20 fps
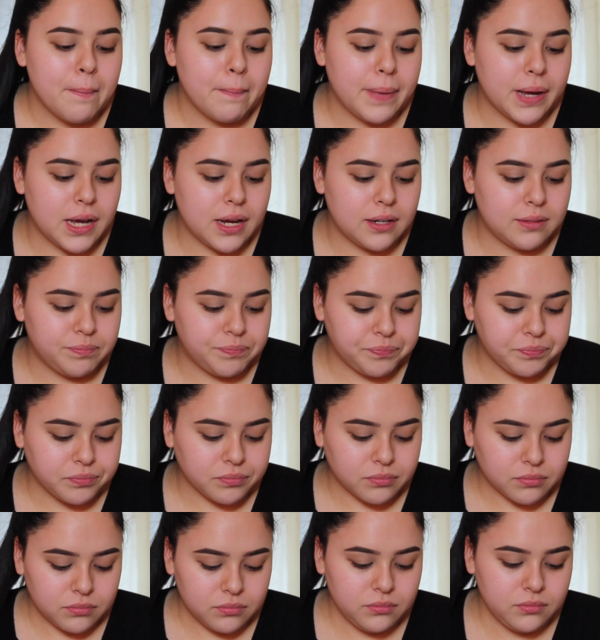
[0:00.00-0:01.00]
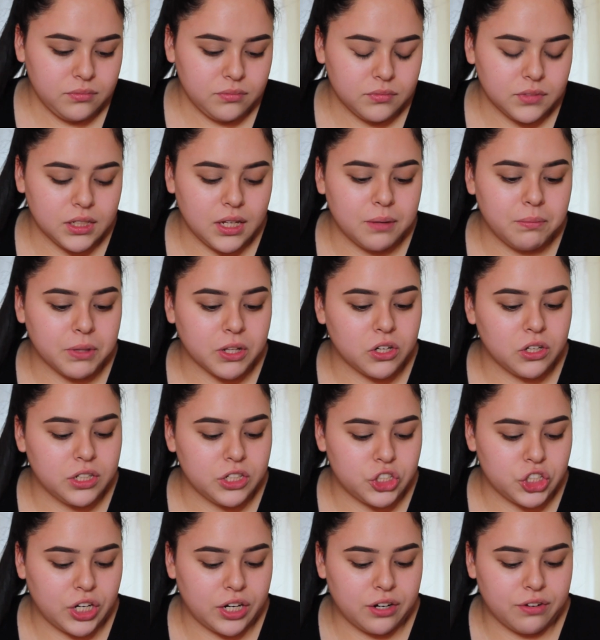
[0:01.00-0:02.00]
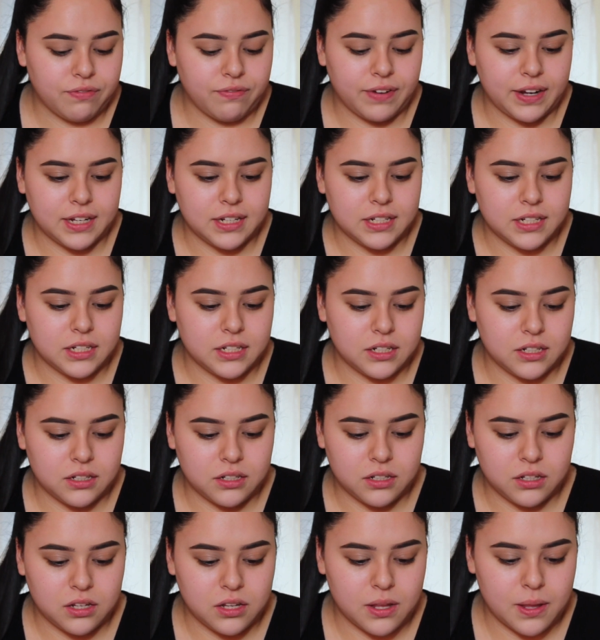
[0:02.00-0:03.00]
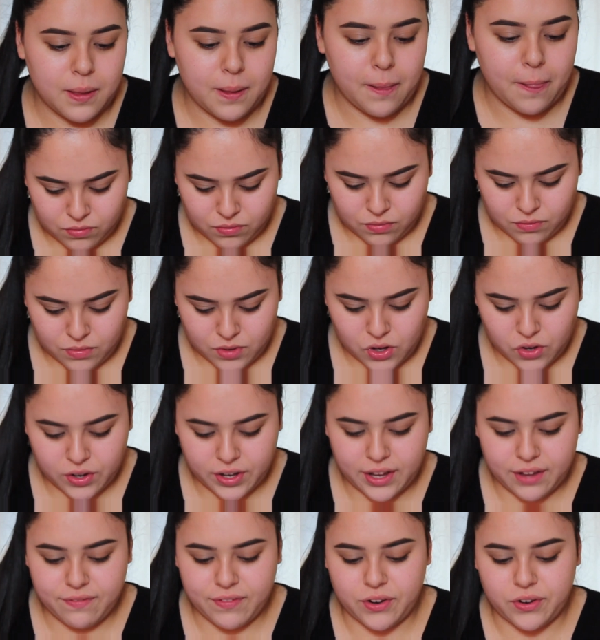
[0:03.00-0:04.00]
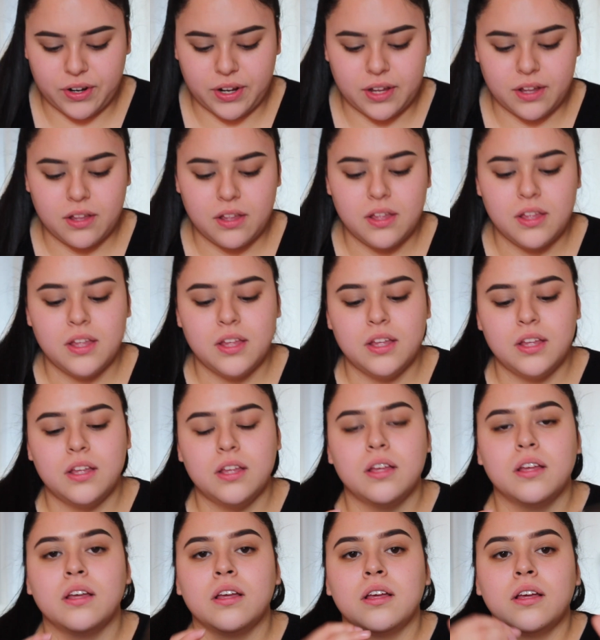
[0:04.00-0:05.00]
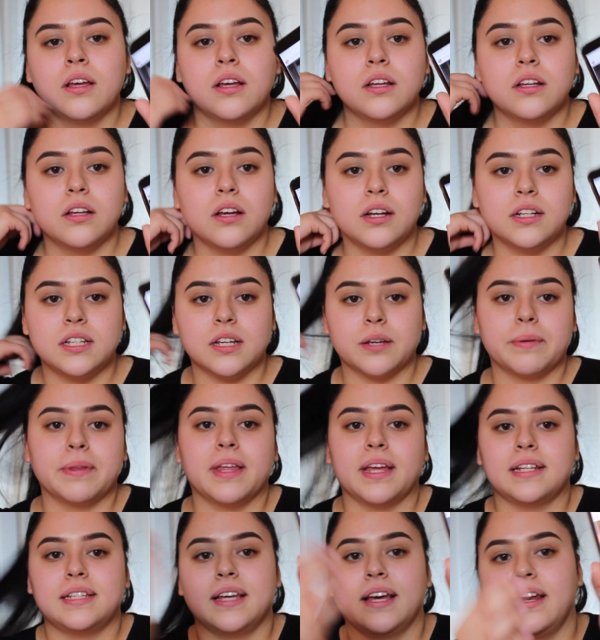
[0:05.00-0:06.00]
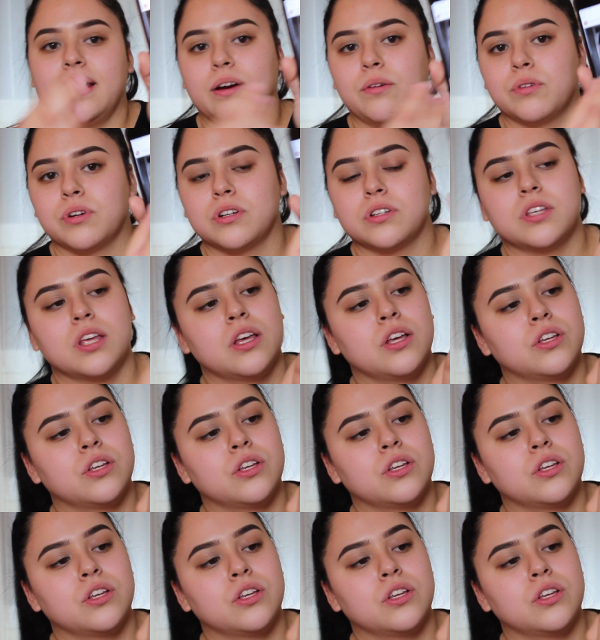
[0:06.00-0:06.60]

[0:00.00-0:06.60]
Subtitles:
But I'm literally trying to find it. Okay, I found it. It took me like 10 hours.